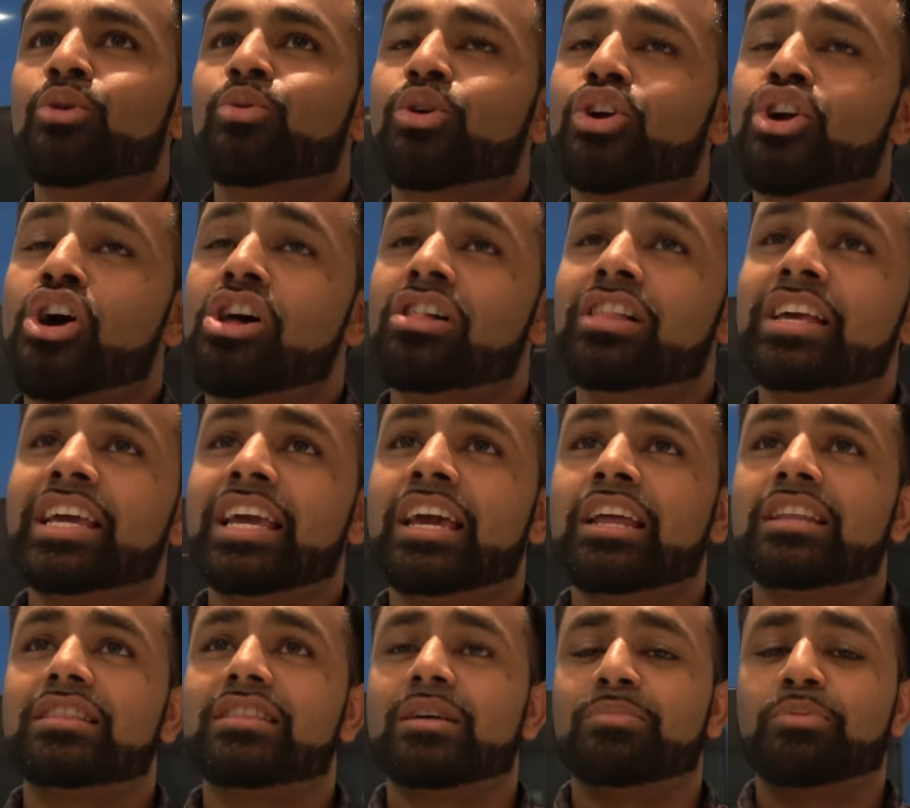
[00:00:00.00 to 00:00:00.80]
We're calling
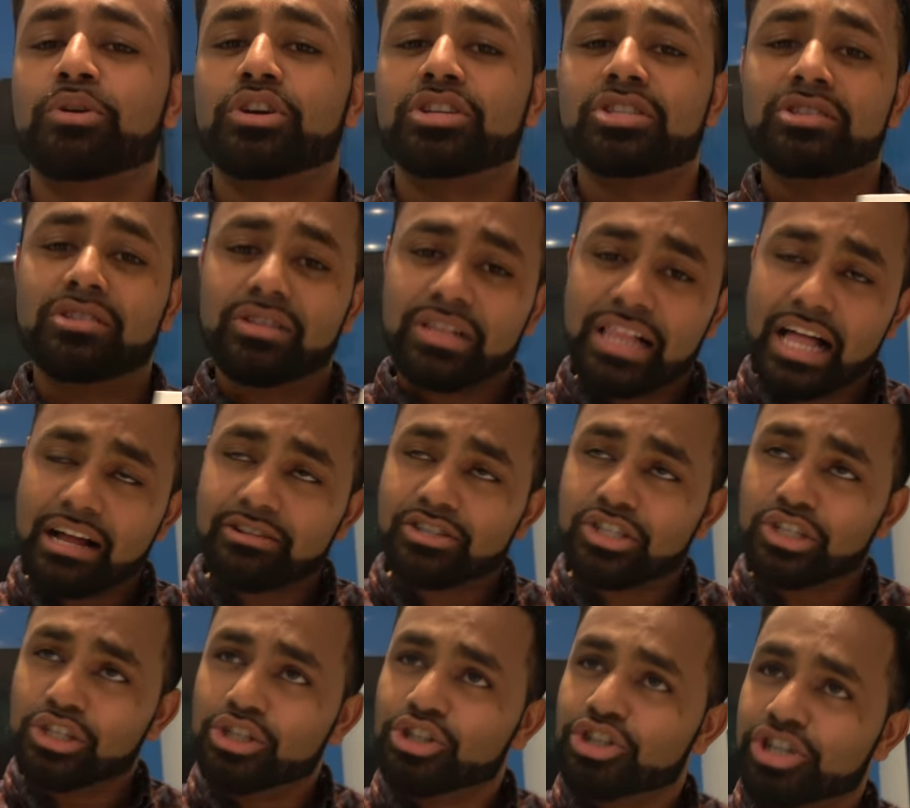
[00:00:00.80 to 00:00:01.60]
it the personal cloud
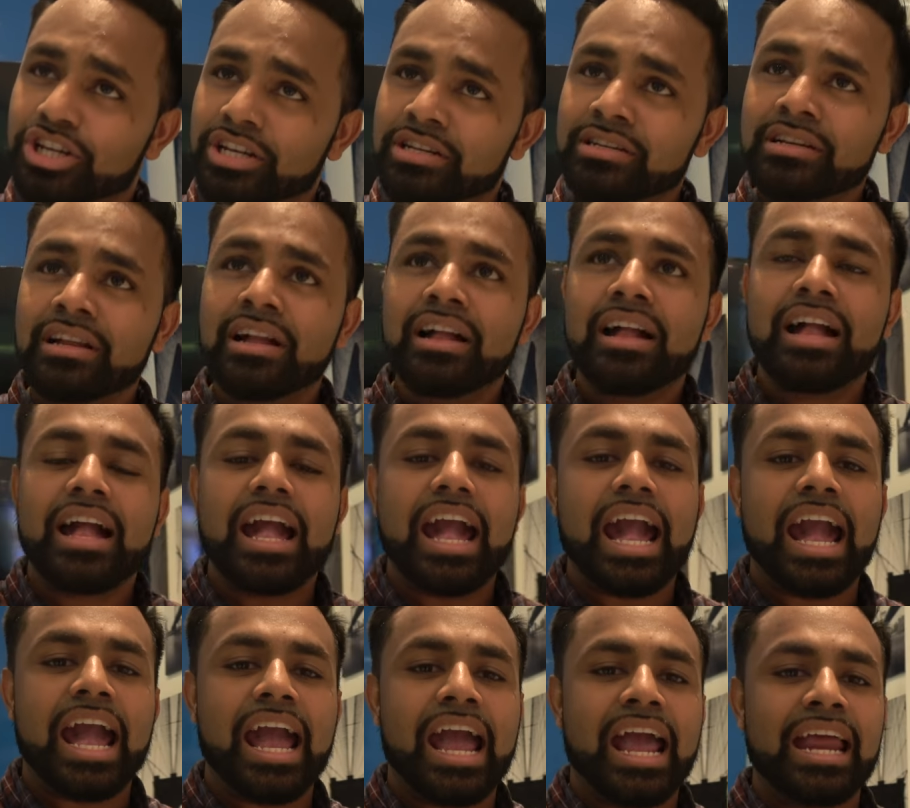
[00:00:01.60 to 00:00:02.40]
solution,
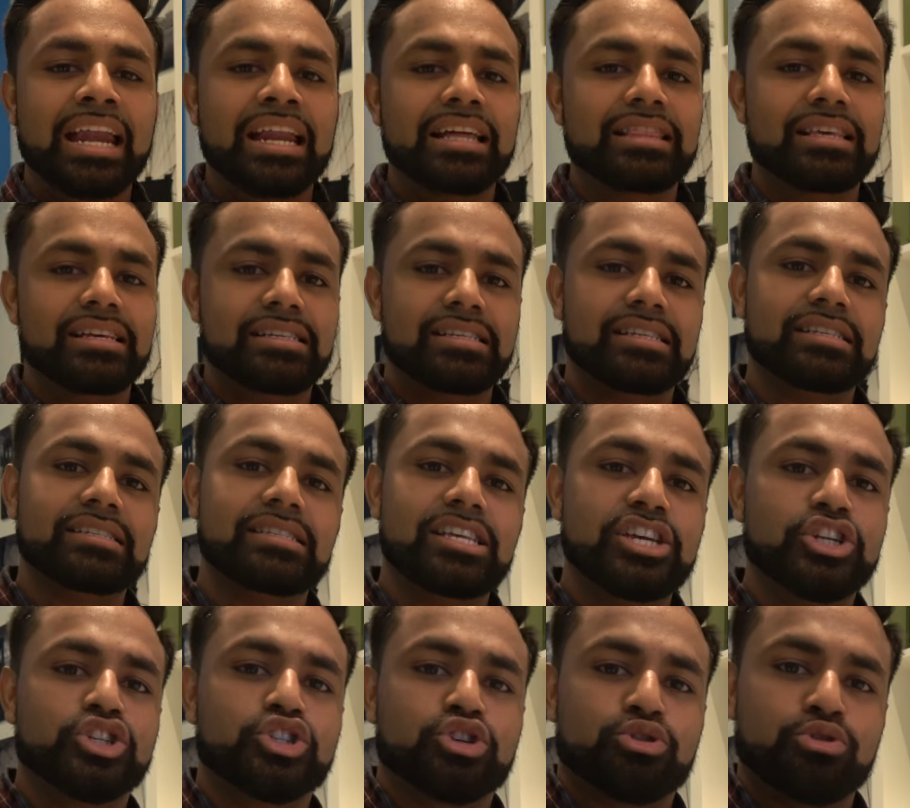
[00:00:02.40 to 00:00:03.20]
and this is
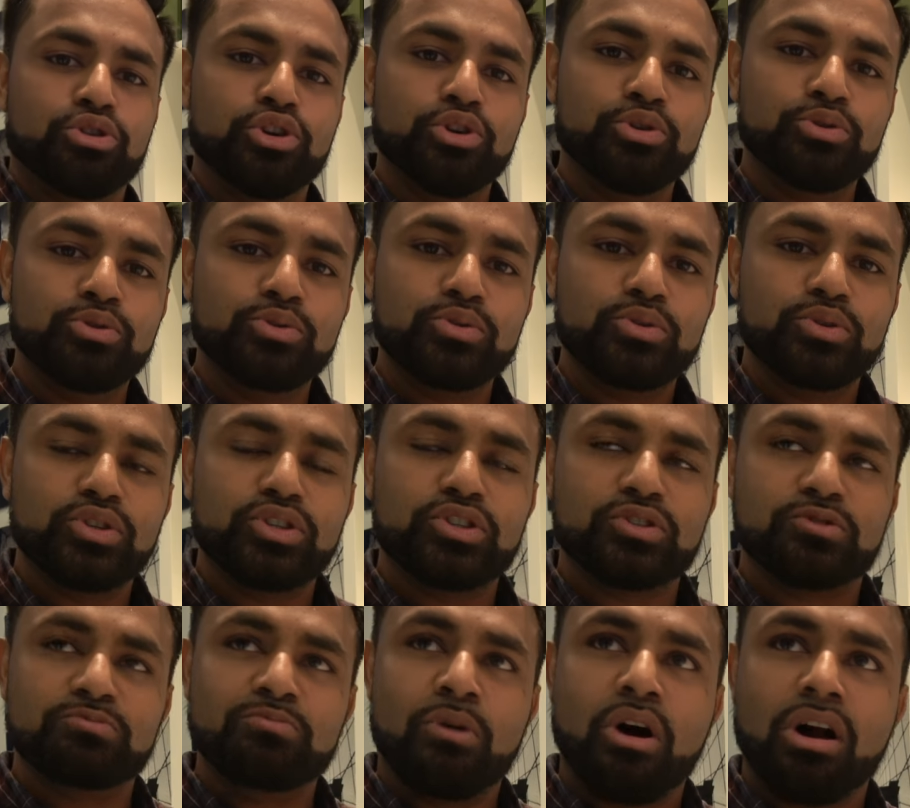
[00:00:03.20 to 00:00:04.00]
the true
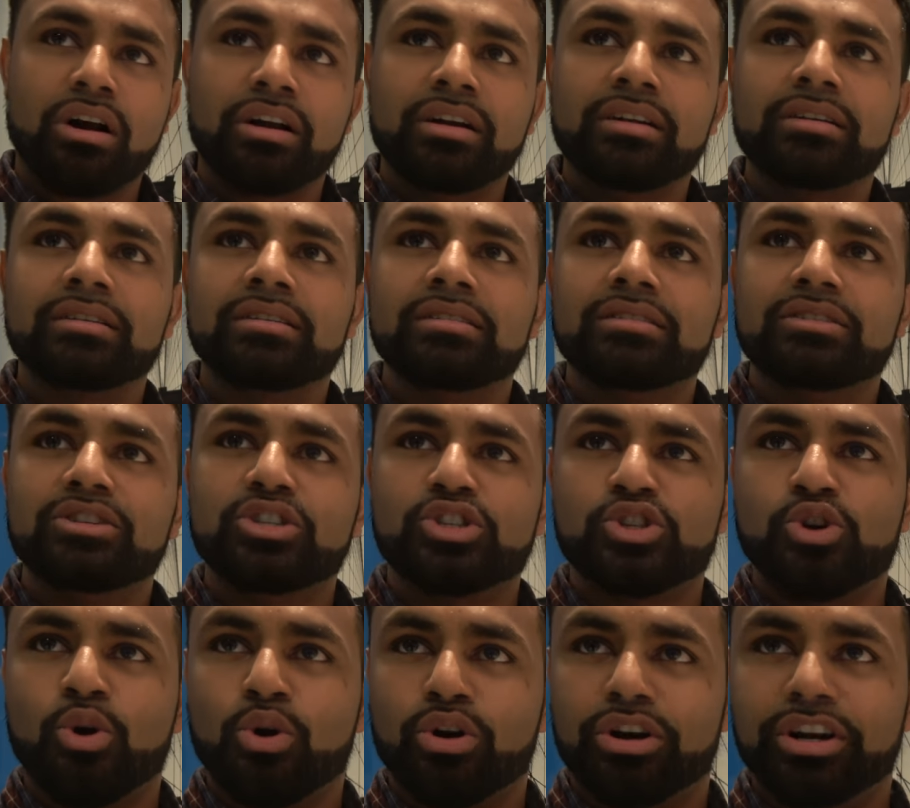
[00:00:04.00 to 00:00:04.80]
smart
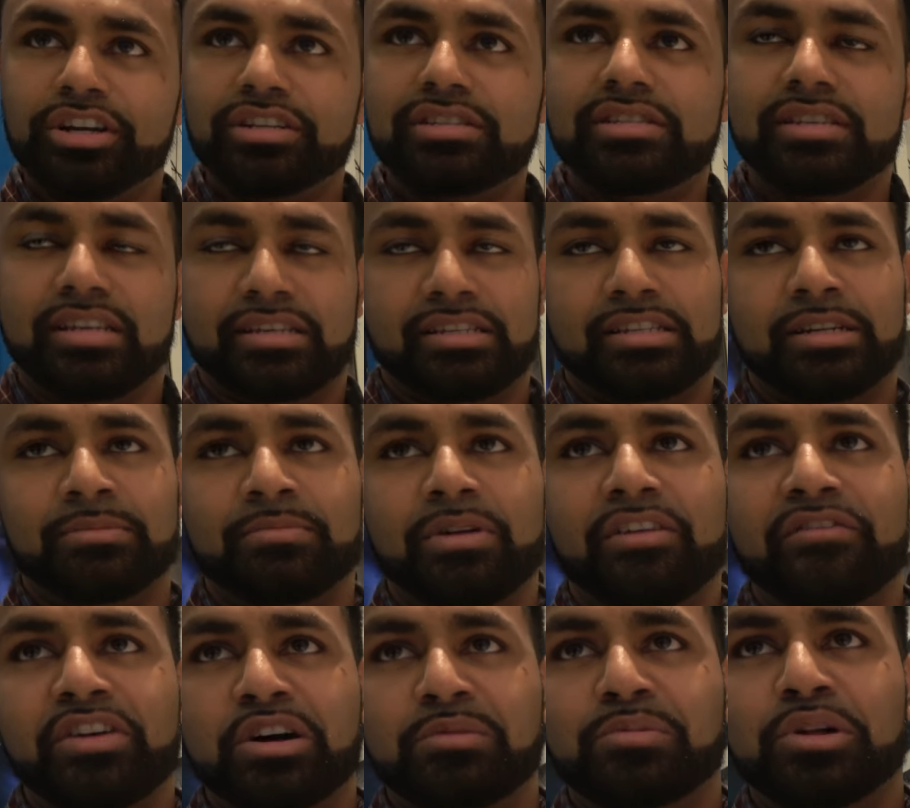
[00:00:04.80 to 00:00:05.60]
storage system
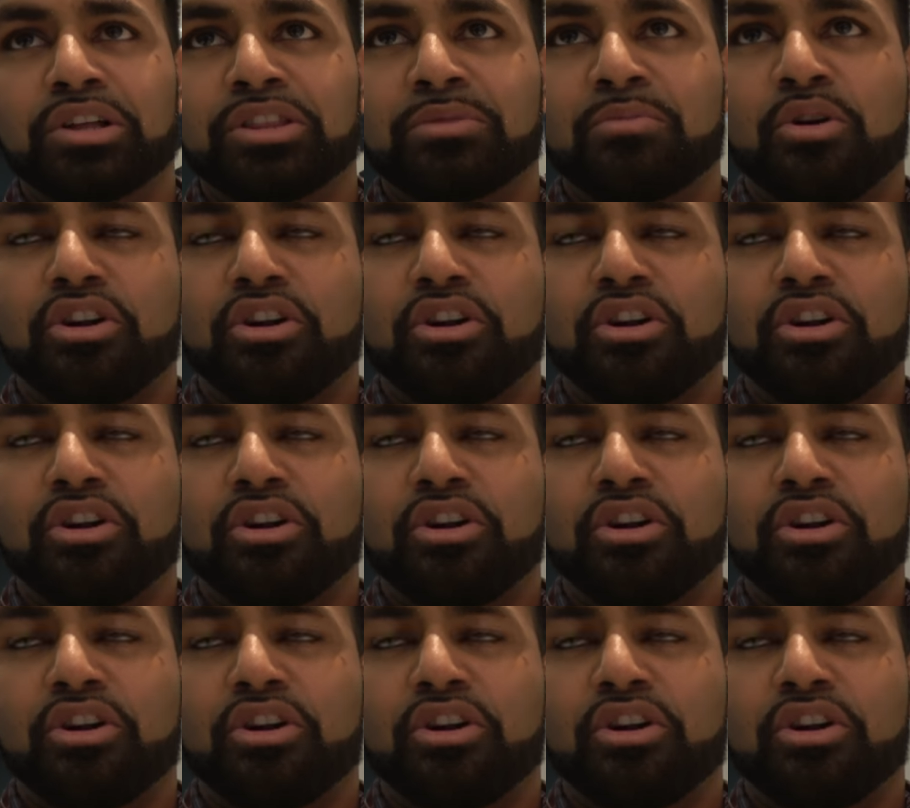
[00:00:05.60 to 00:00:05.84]
available on the